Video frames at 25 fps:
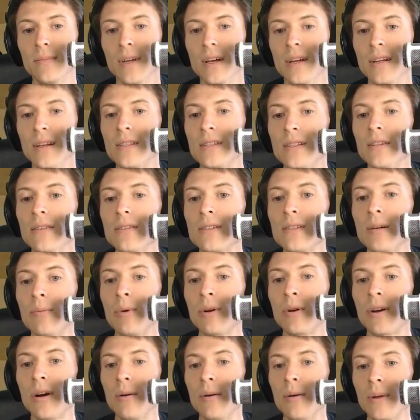Still
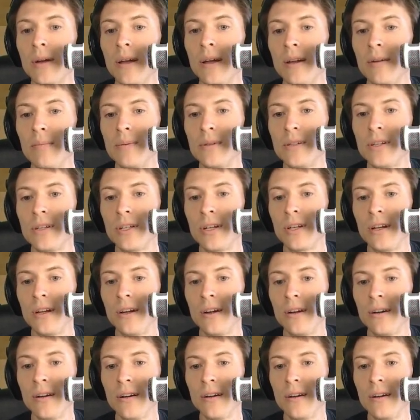somewhat complicated position
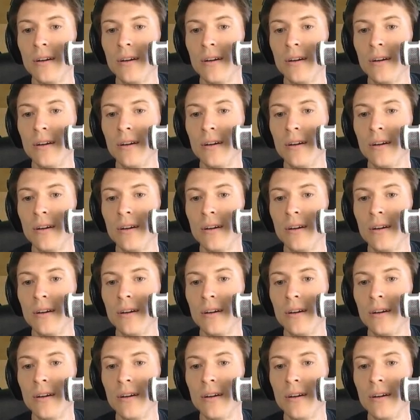here.